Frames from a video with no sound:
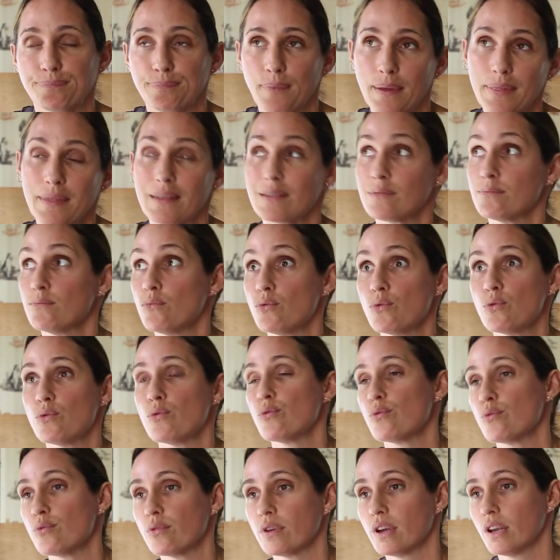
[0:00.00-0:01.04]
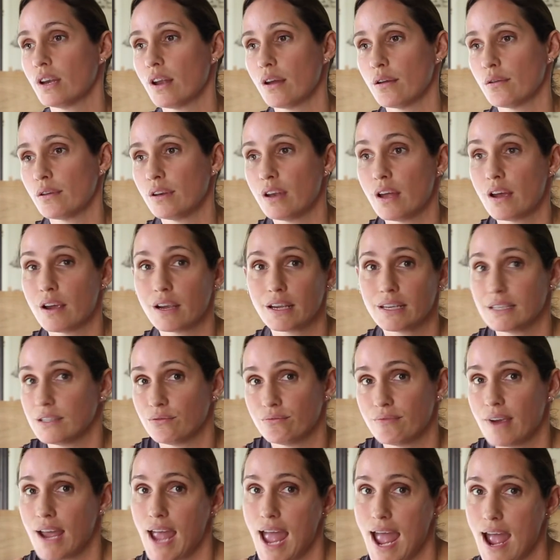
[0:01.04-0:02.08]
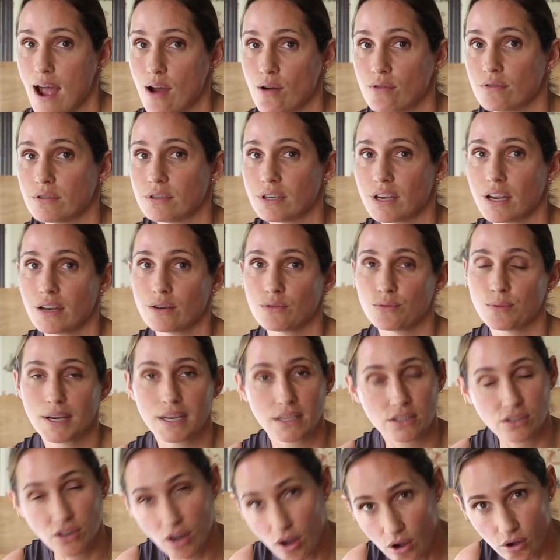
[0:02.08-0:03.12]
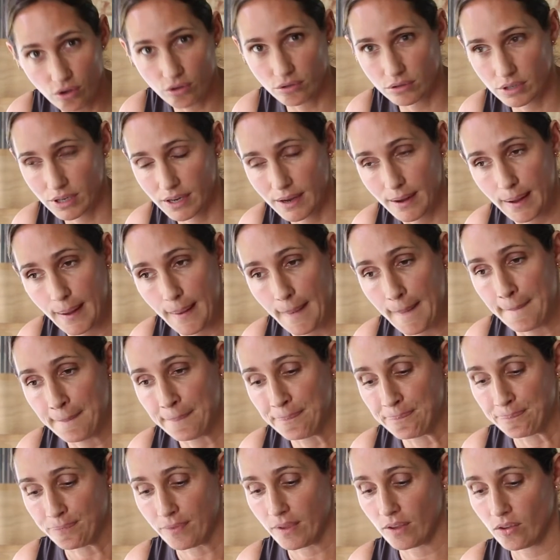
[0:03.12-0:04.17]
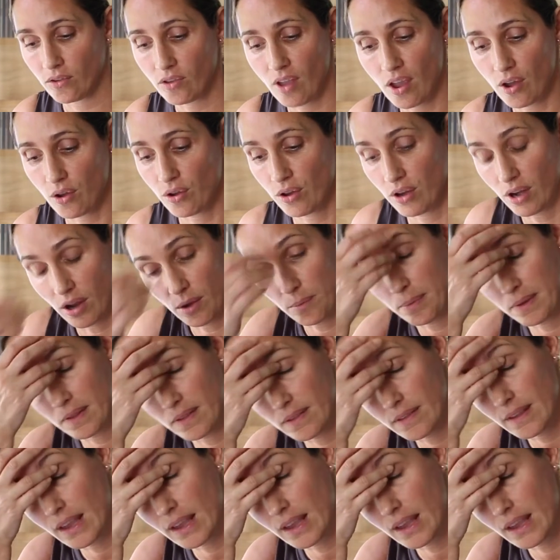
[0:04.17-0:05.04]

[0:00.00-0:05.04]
when there's more, you know, lurgies around and when it's colder. So, you know, but